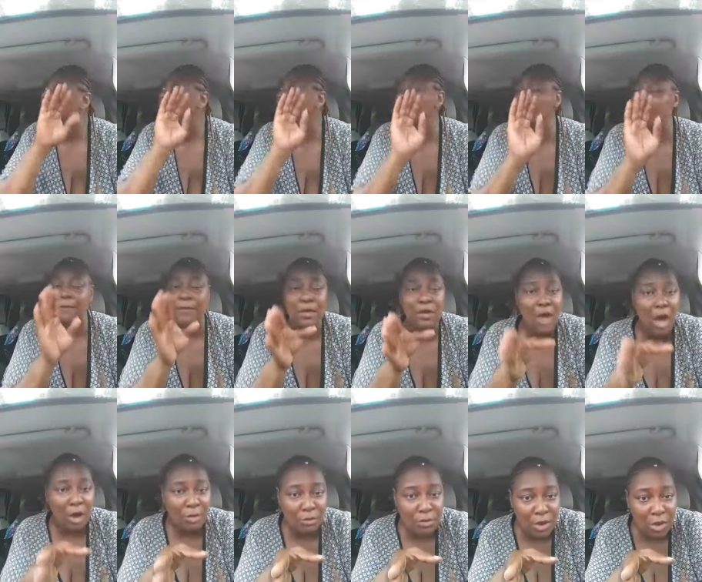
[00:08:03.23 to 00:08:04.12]
if you
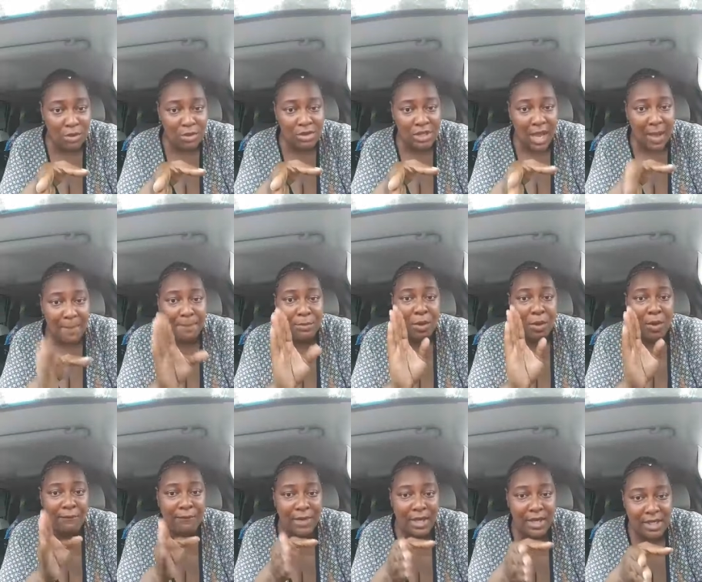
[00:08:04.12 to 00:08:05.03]
gonna do something, do
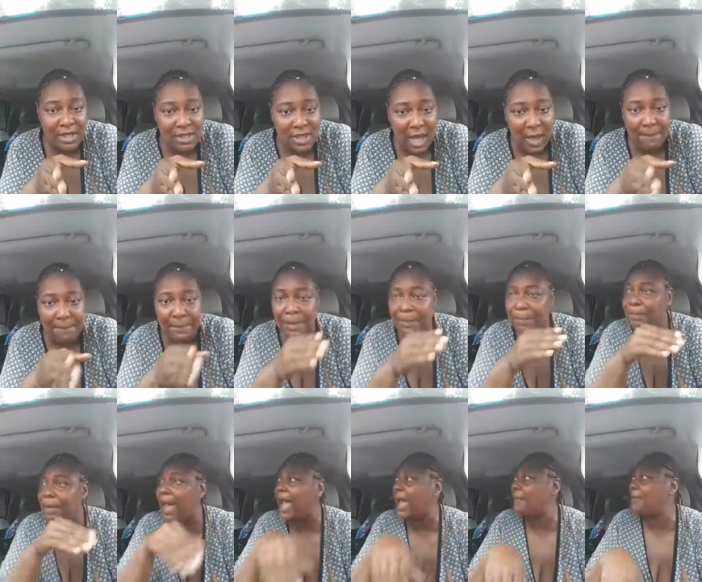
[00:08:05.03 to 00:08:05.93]
it for yourself. But
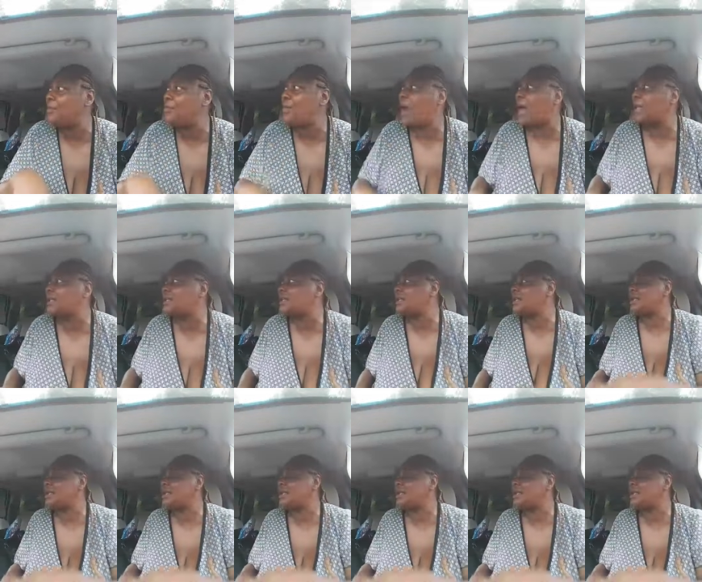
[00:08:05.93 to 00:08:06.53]
baby, watching